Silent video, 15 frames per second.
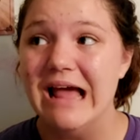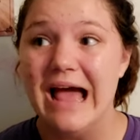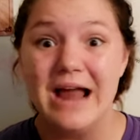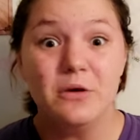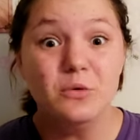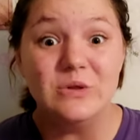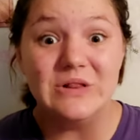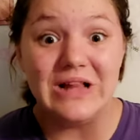I
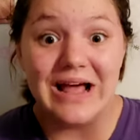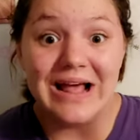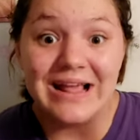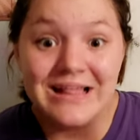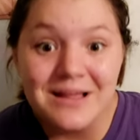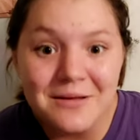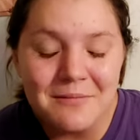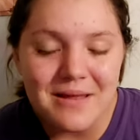don't like
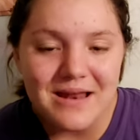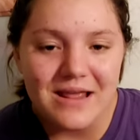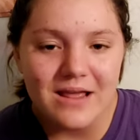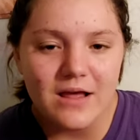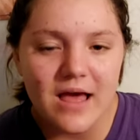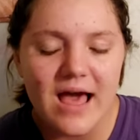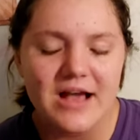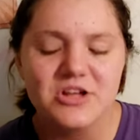many.
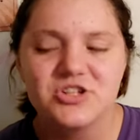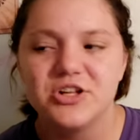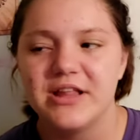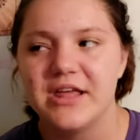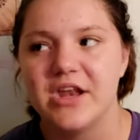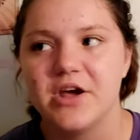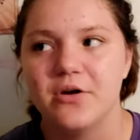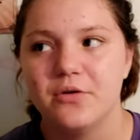Actually,
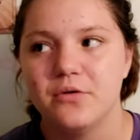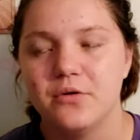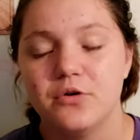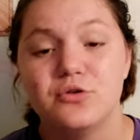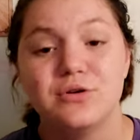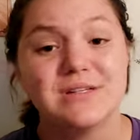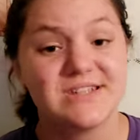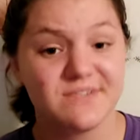no.
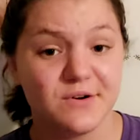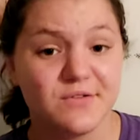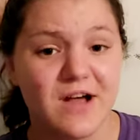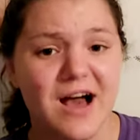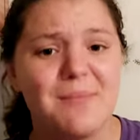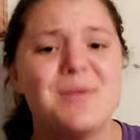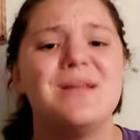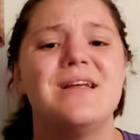Christopher
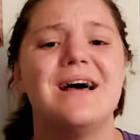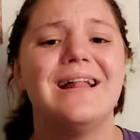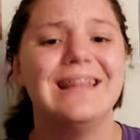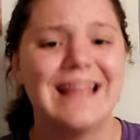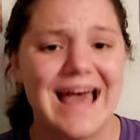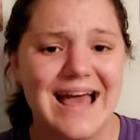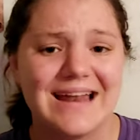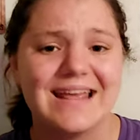Robin,
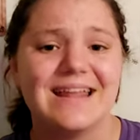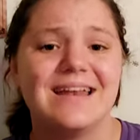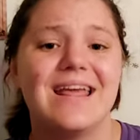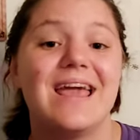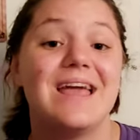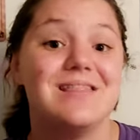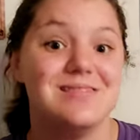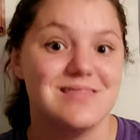Aladdin,
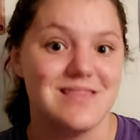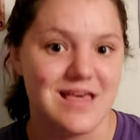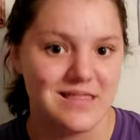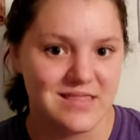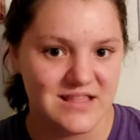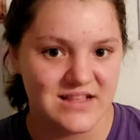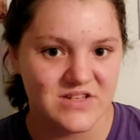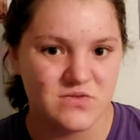and then
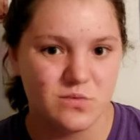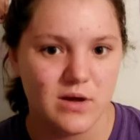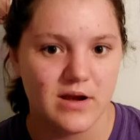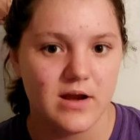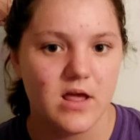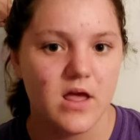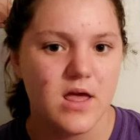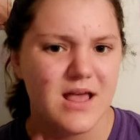this one.
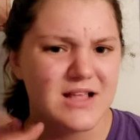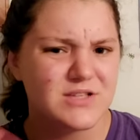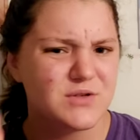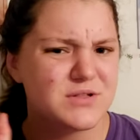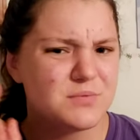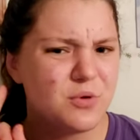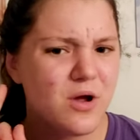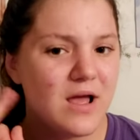So
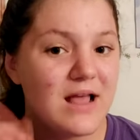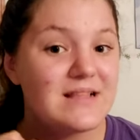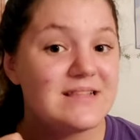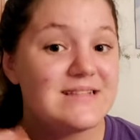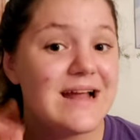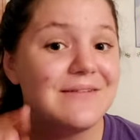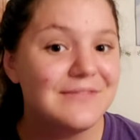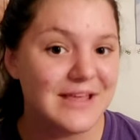it's it's
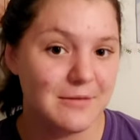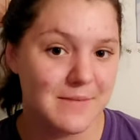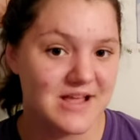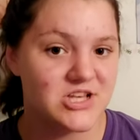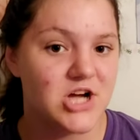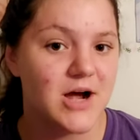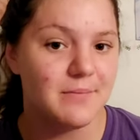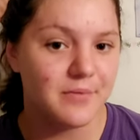definitely in my
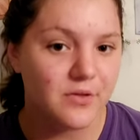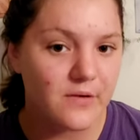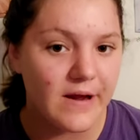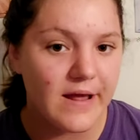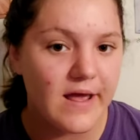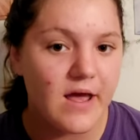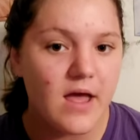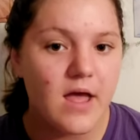top
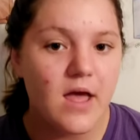three.